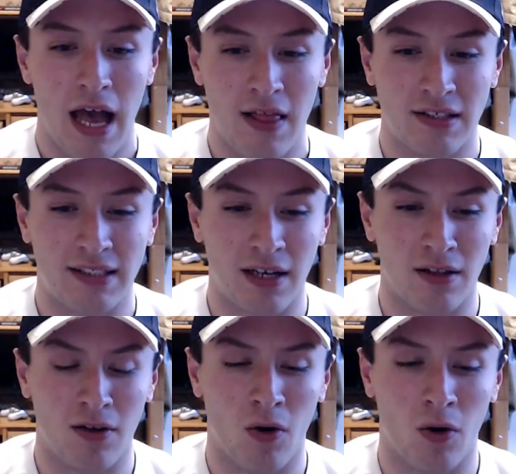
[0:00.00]
And the
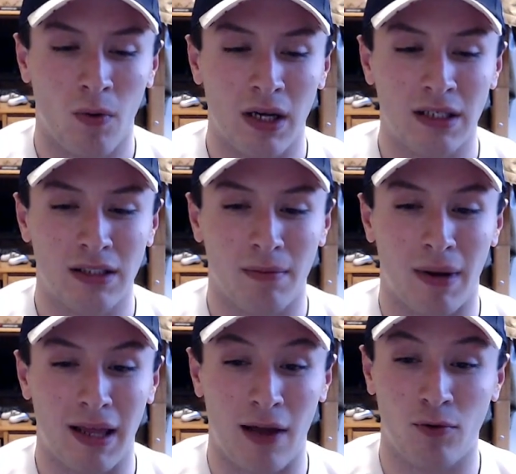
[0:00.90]
second goal was
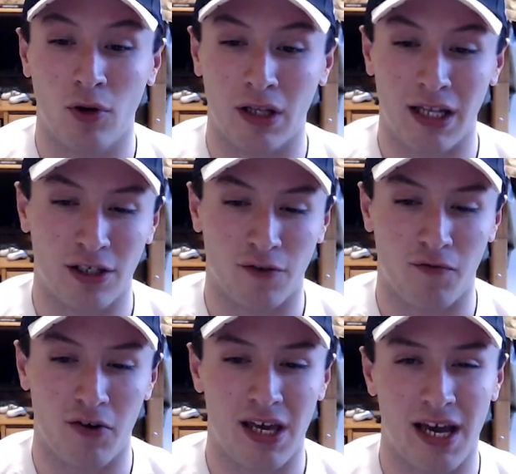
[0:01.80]
by the guy who took the initial
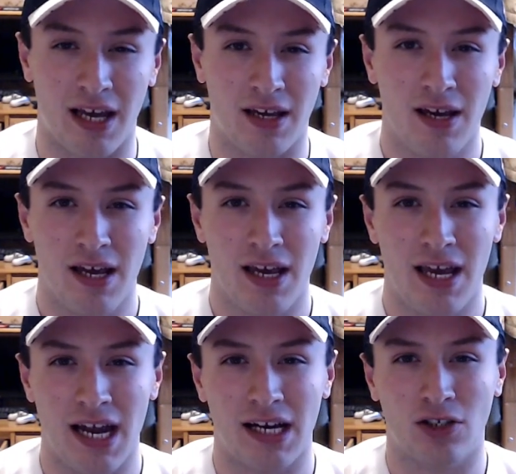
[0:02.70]
free kick.
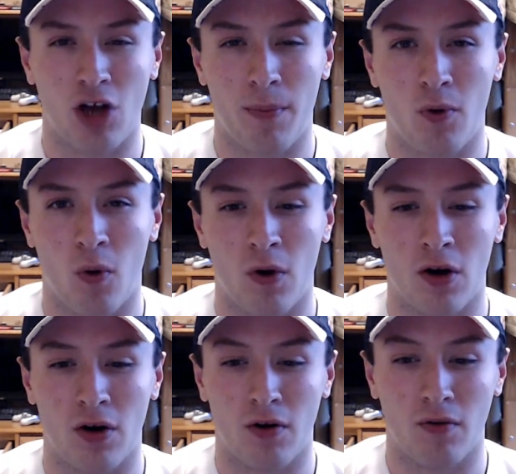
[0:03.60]
He hit it top
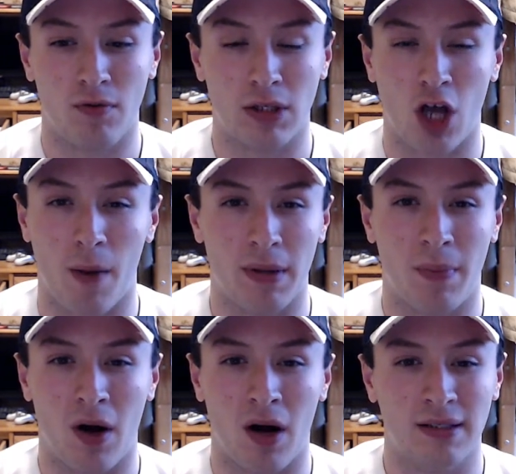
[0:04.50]
corner from the top of
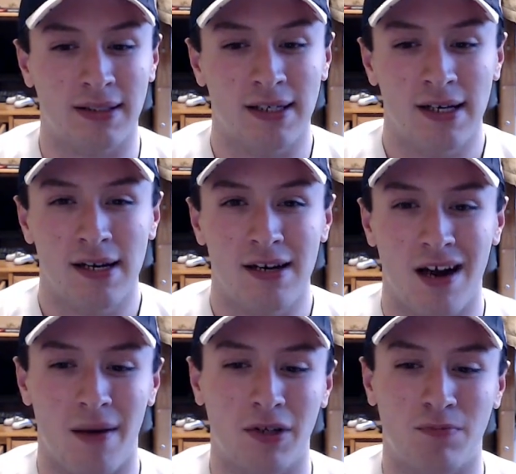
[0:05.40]
the box.
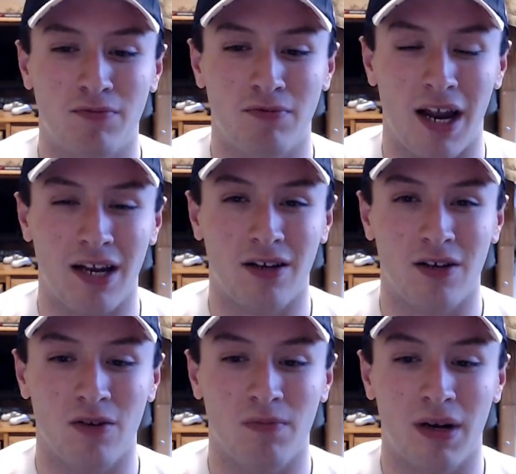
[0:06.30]
Not much Knighton could
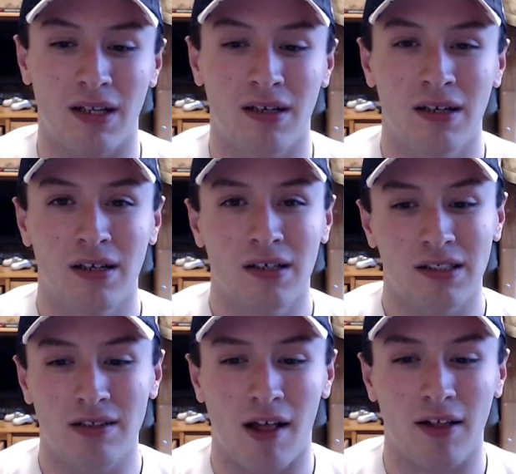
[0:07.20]
do, but
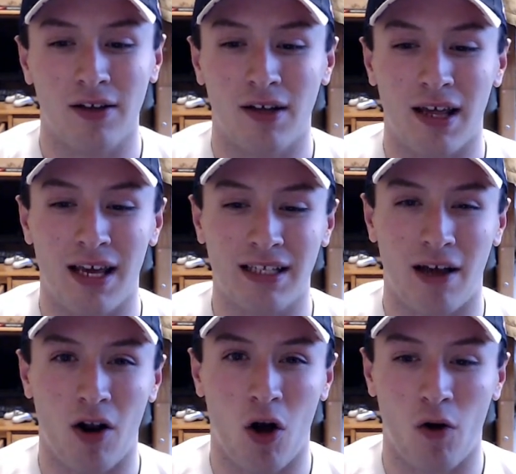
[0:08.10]
it's not looking good that he's
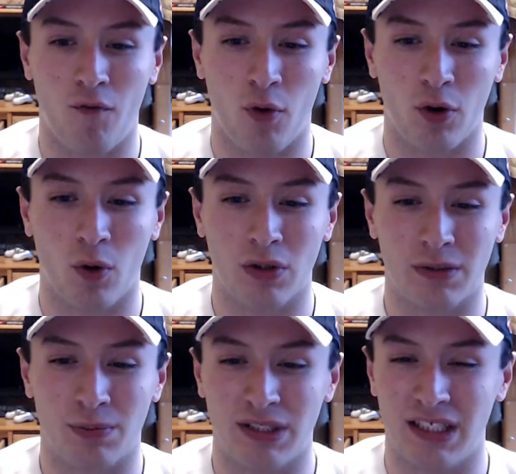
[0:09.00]
allowed all 4
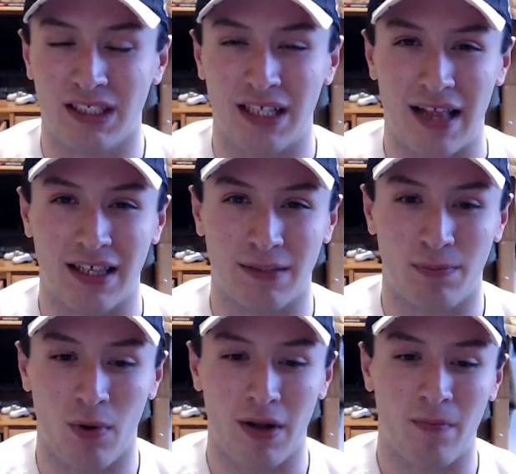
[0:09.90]
goals this preseason at this
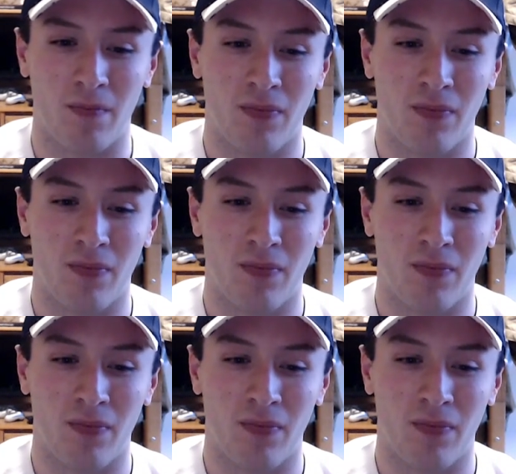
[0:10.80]
point.